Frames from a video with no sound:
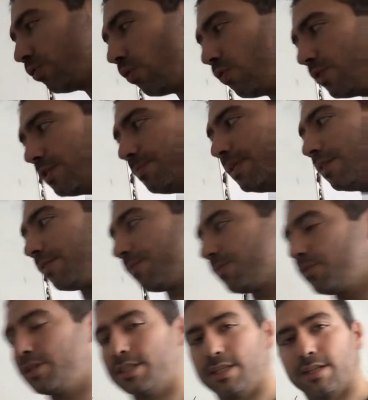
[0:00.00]
always be the
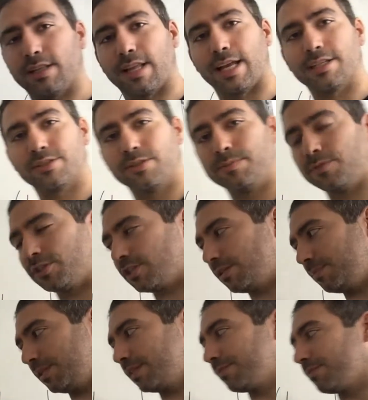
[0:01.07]
first and the last term. There's going
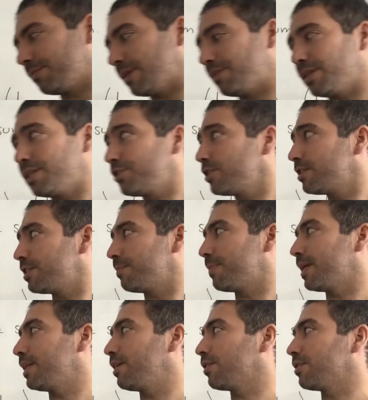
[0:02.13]
to be different variations
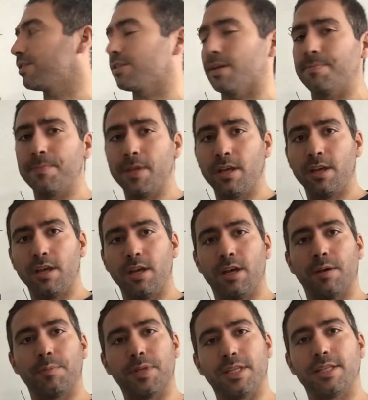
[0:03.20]
depending on the sum.
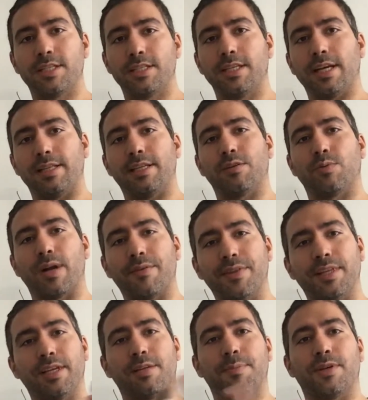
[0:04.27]
But this is the idea where
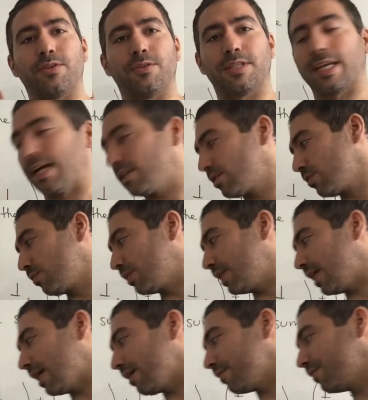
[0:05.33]
everything in the middle is cancel when they
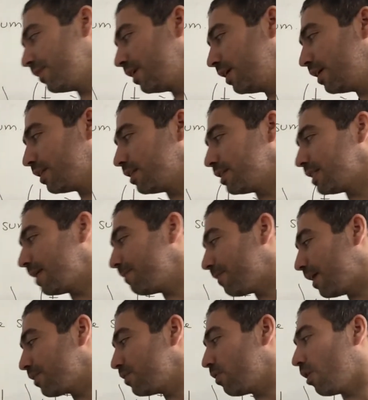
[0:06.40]
have the same
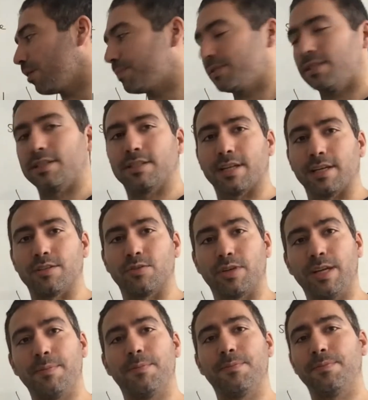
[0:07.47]
value, opposite sign. So
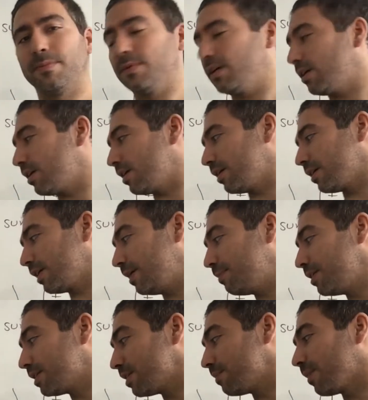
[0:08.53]
keep
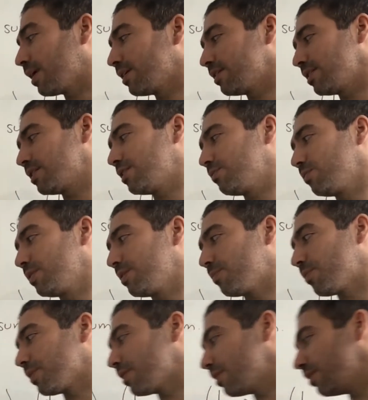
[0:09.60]
this in mind because this is really
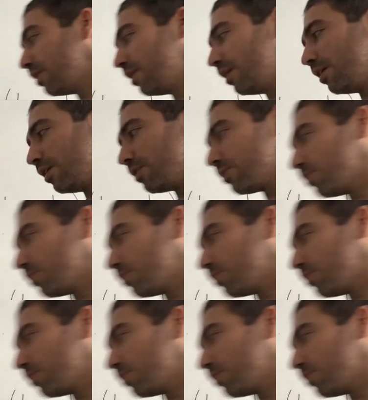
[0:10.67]
important. So